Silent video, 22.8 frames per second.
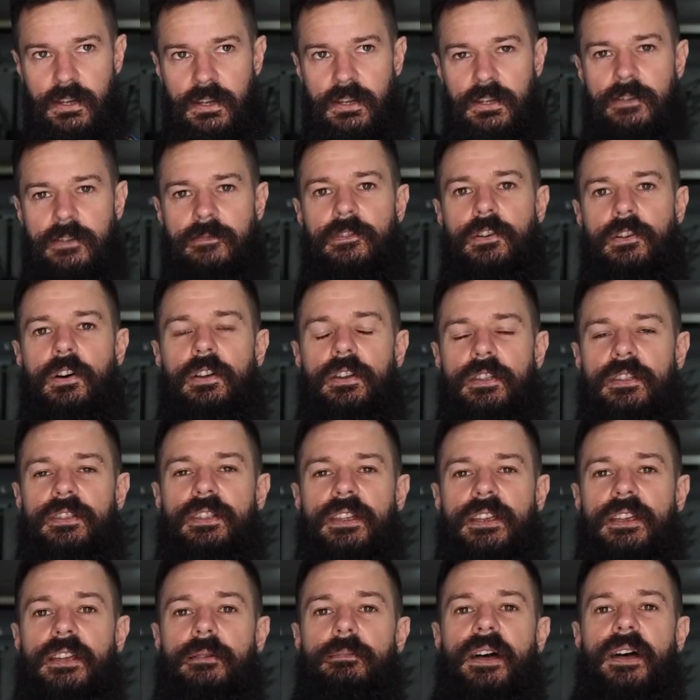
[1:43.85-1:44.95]
you've got to
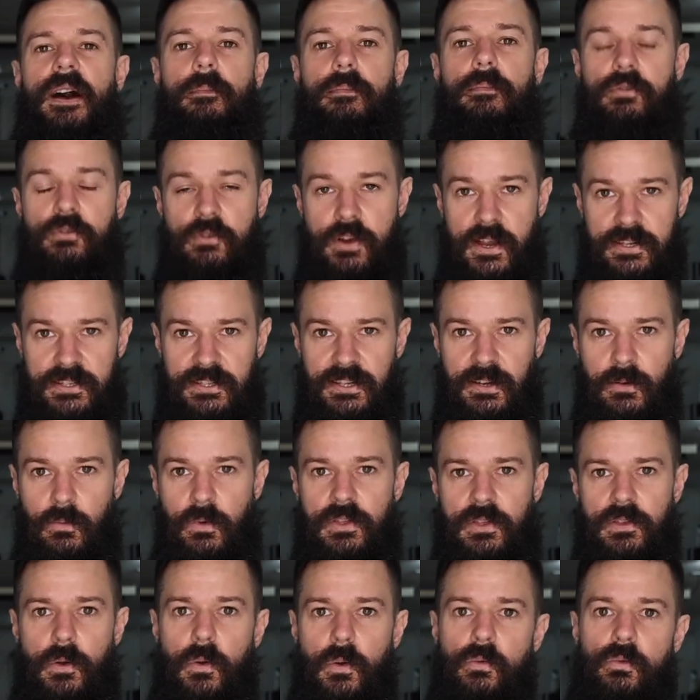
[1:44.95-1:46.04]
think about pressing
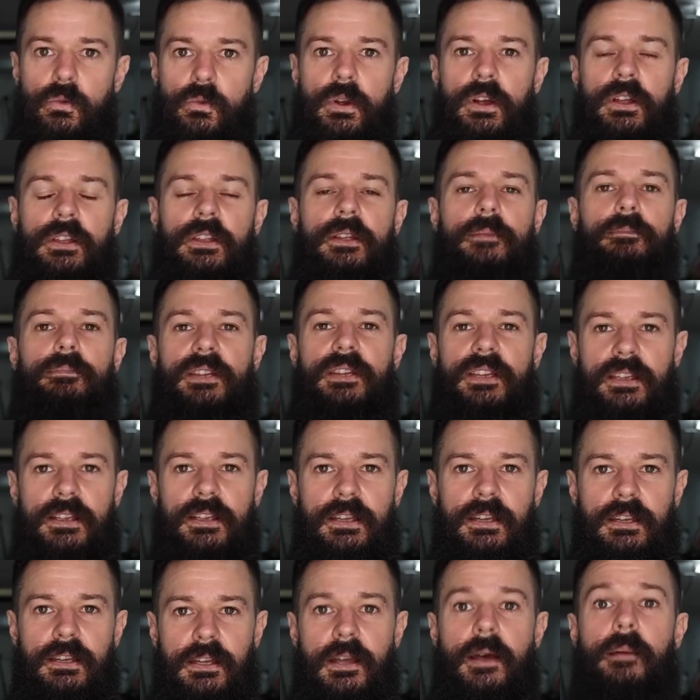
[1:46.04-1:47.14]
with your really
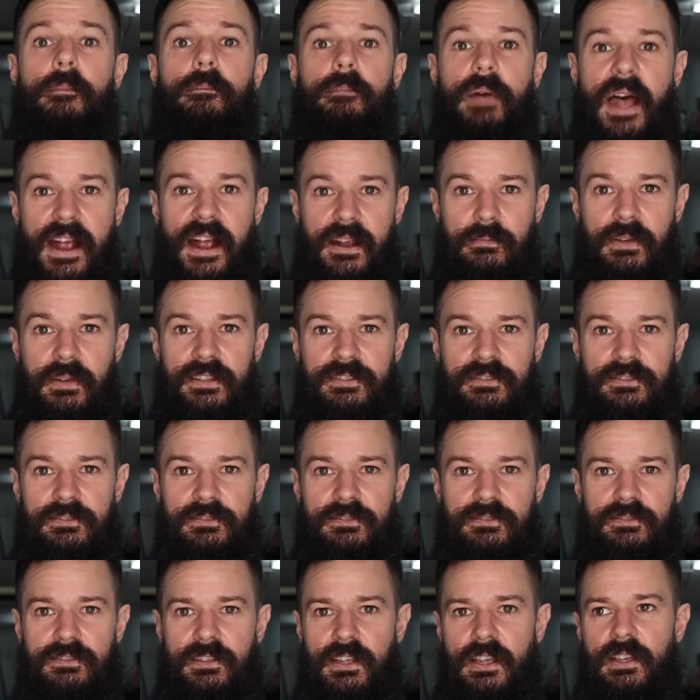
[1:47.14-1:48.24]
big back
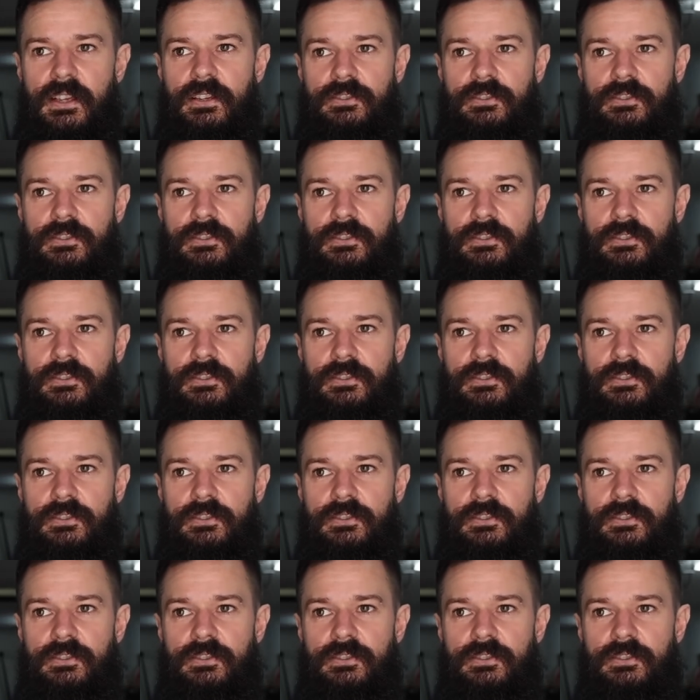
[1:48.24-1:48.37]
muscles.